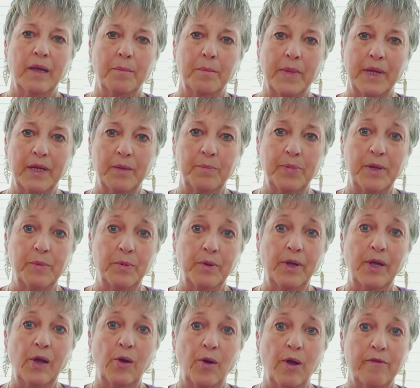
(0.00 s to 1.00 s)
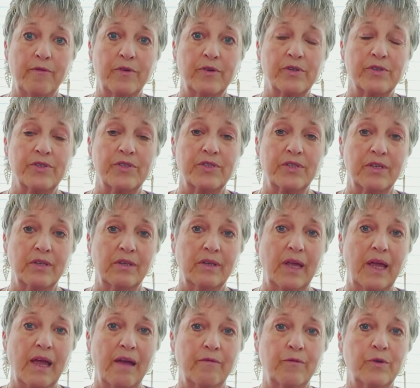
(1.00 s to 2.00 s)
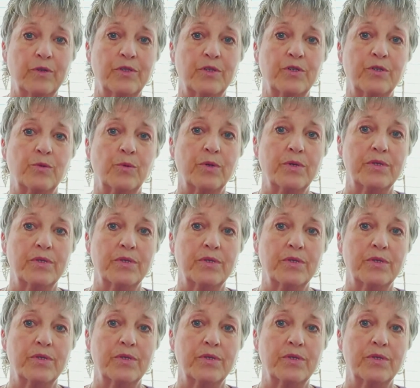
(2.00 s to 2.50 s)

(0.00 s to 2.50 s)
Many people, however, still have residual